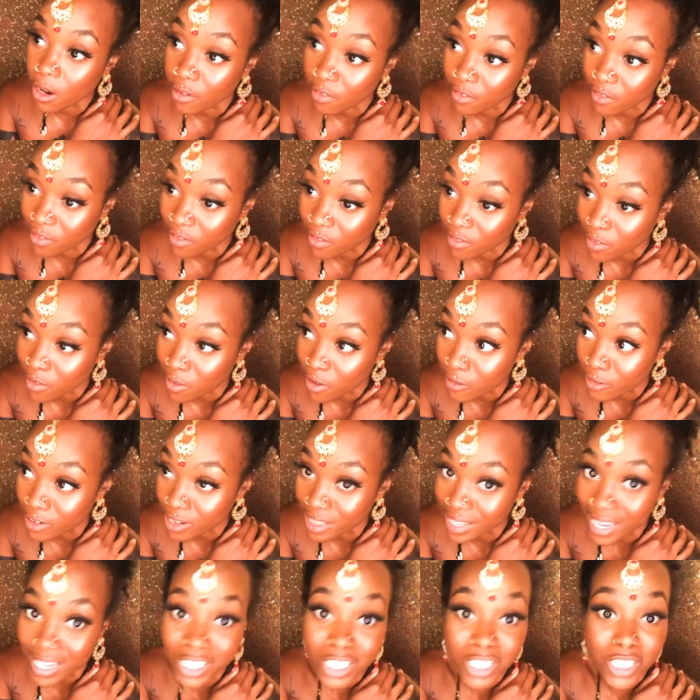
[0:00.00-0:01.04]
of
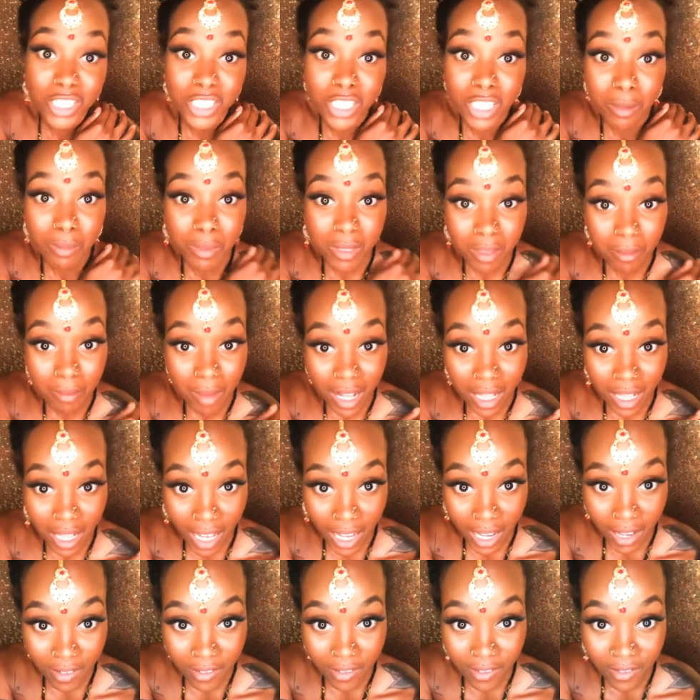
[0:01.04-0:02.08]
relationships in my
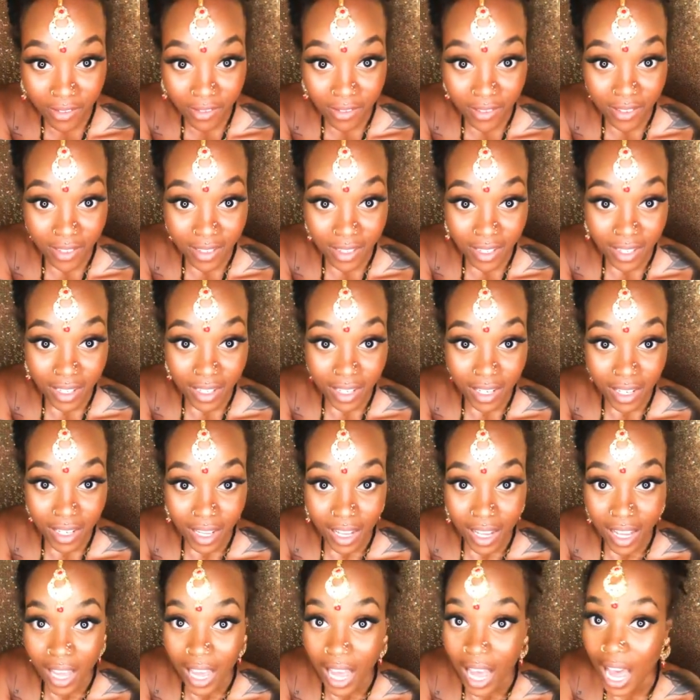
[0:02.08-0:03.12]
life.
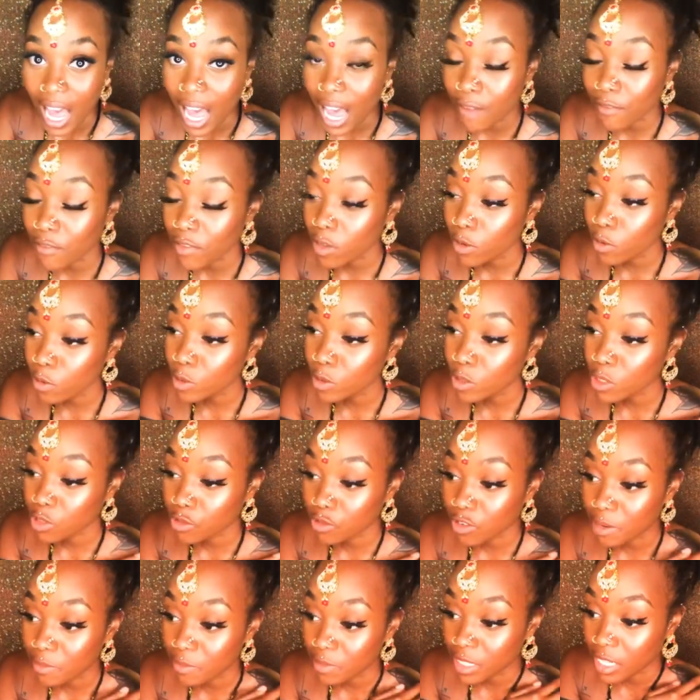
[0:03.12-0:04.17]
I've used
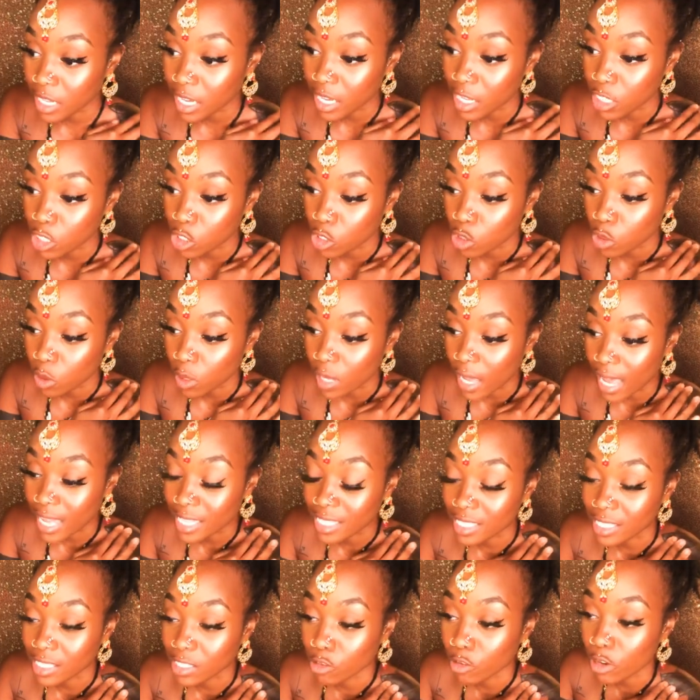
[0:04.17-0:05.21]
scripting
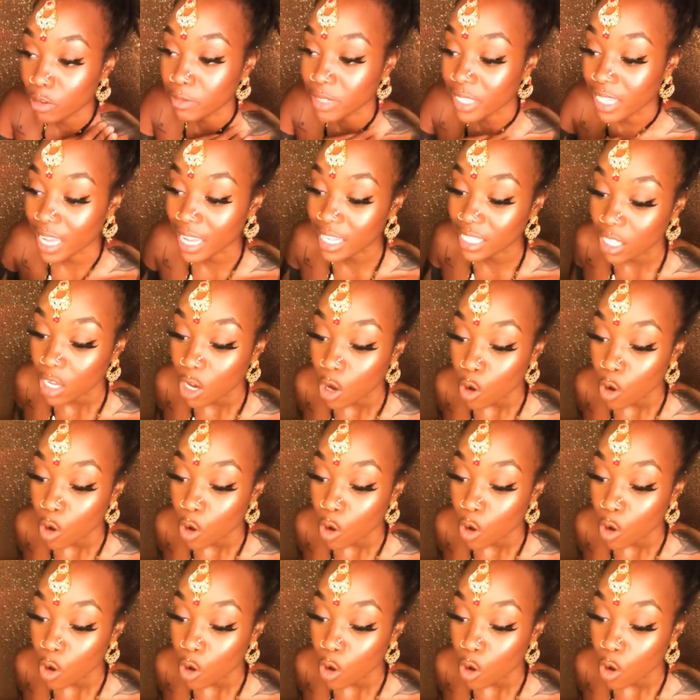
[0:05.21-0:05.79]
as